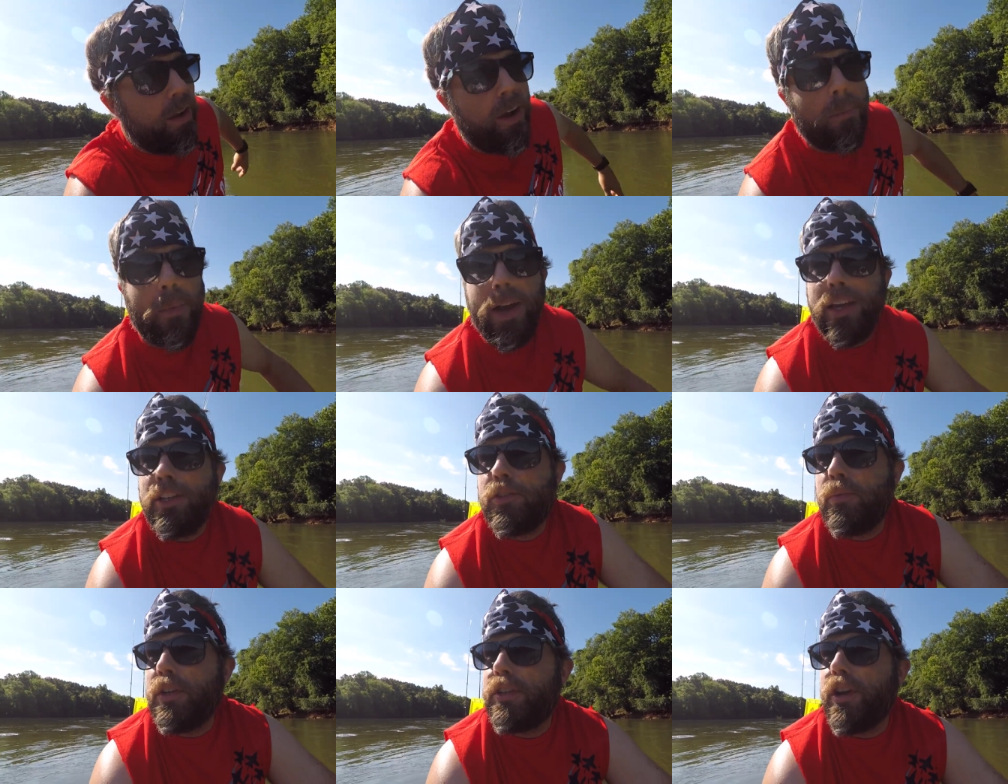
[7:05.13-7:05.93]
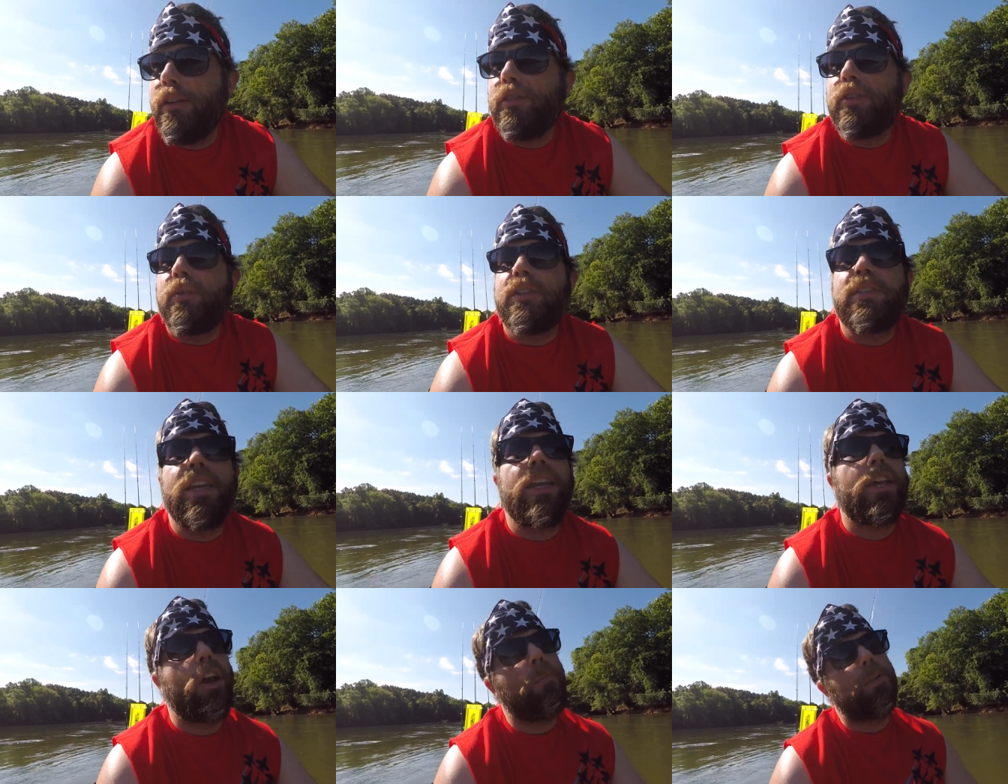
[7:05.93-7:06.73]
I might switch over to a
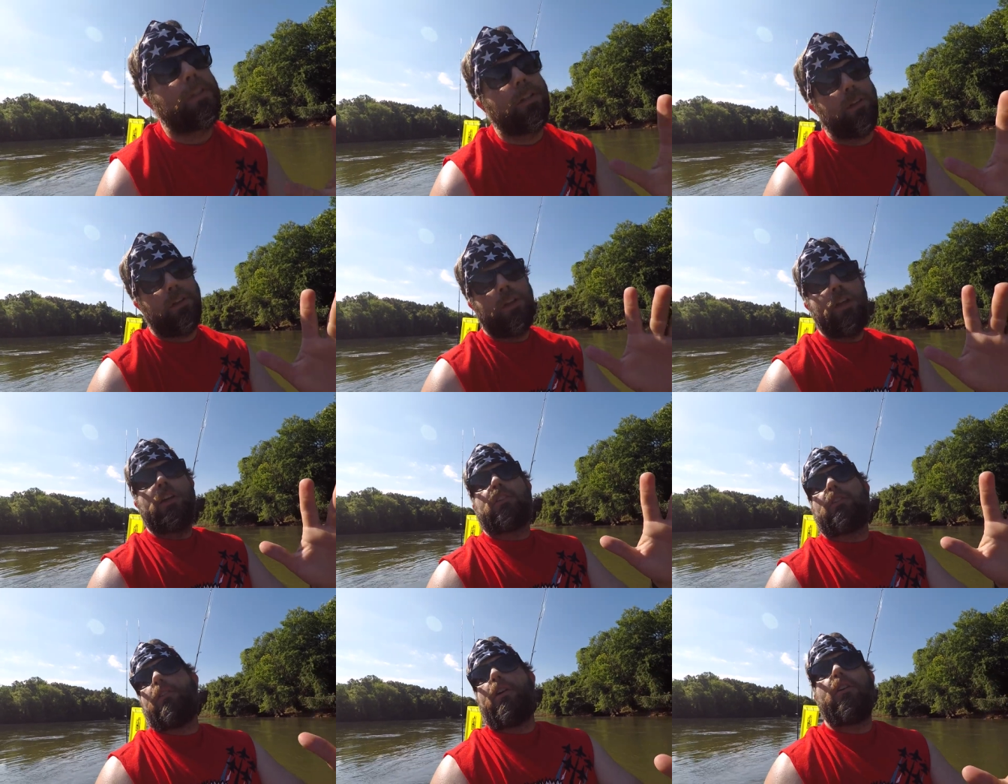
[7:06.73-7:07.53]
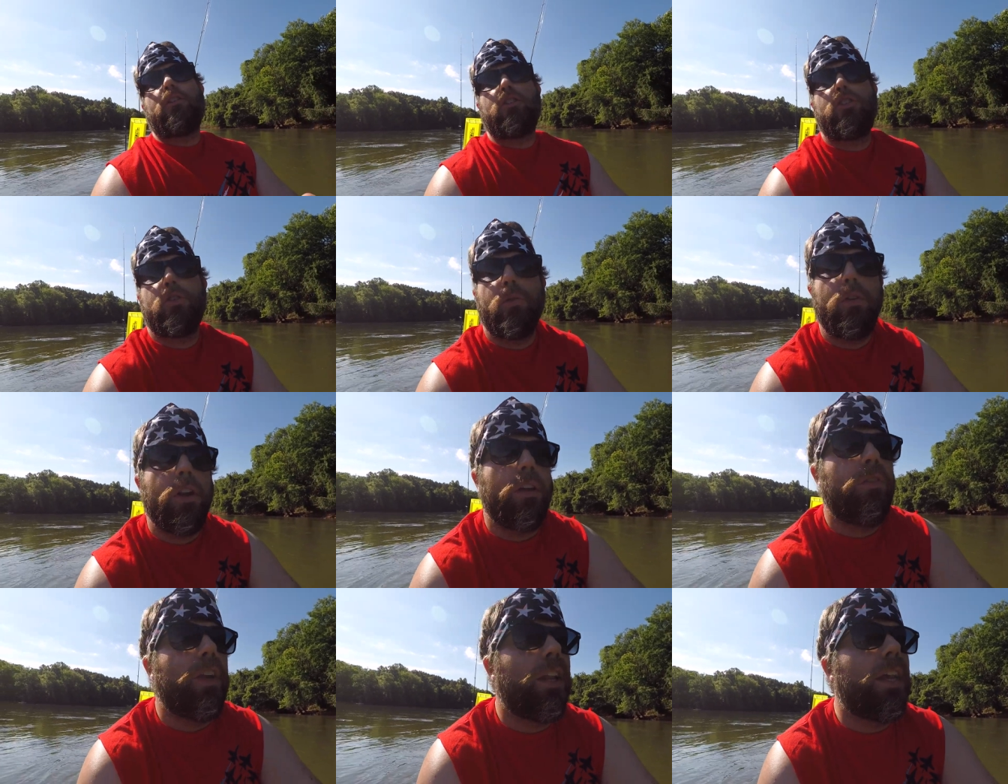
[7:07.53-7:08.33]
Senko, but the, long and the short
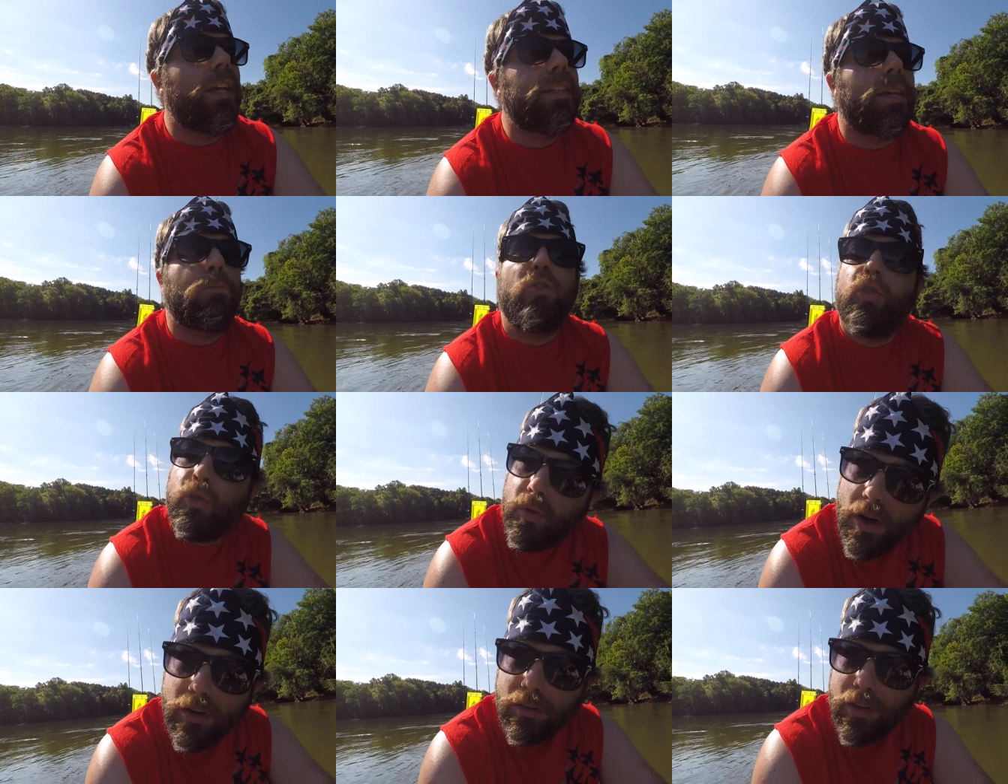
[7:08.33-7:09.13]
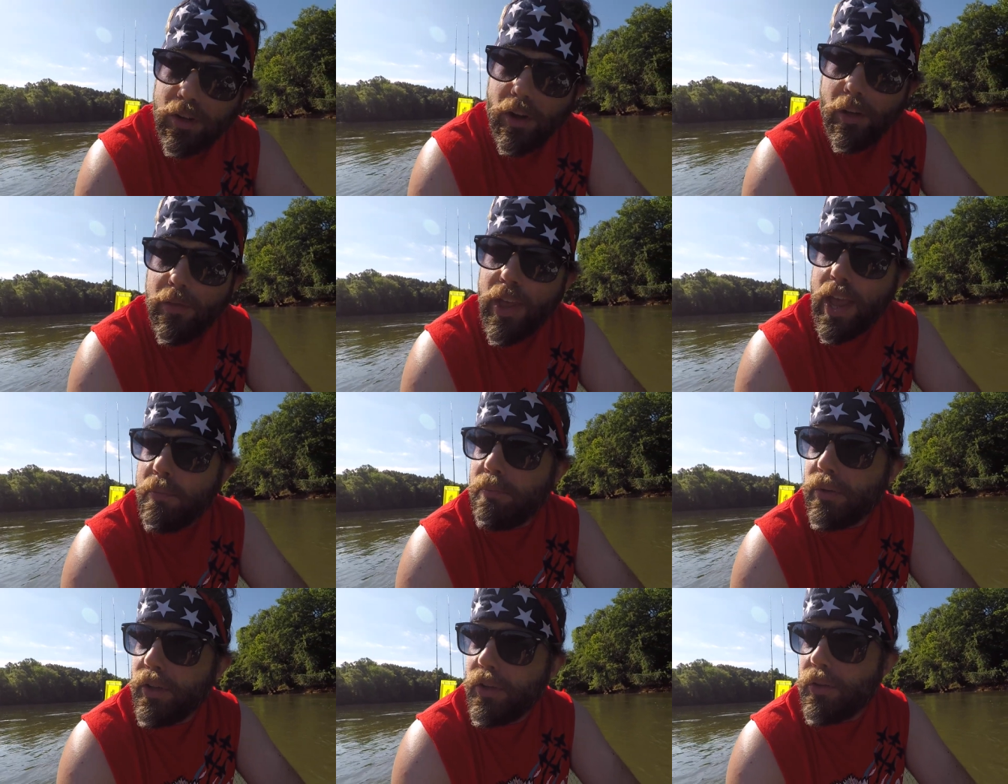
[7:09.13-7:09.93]
of it is I'm struggling on
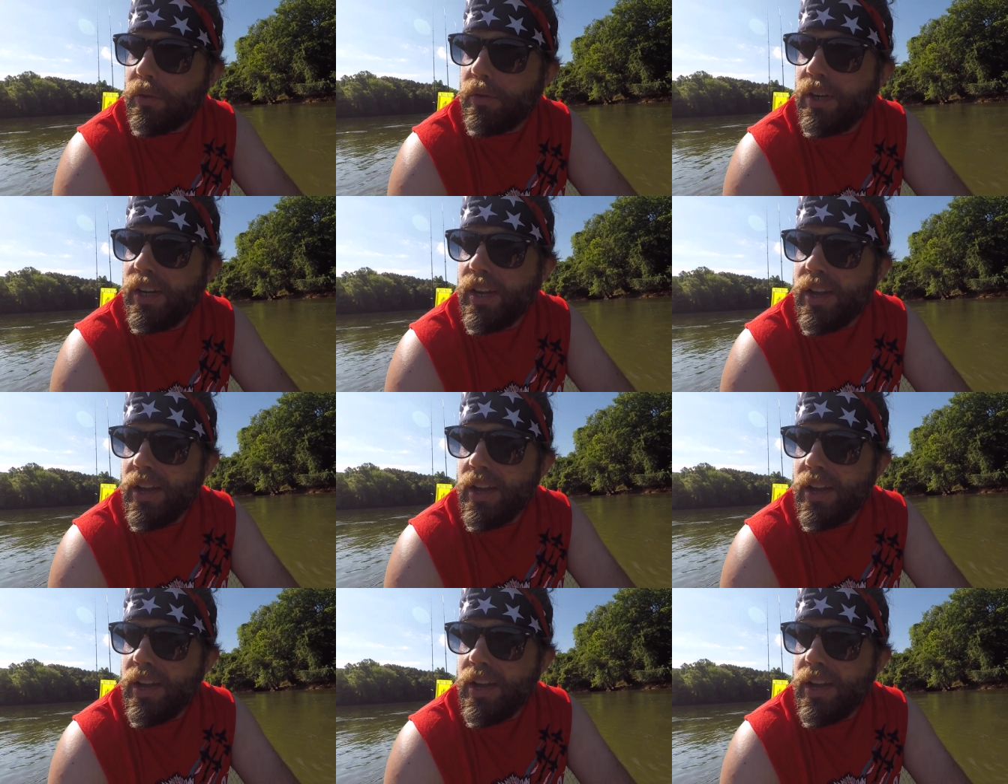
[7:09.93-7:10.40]
that blue.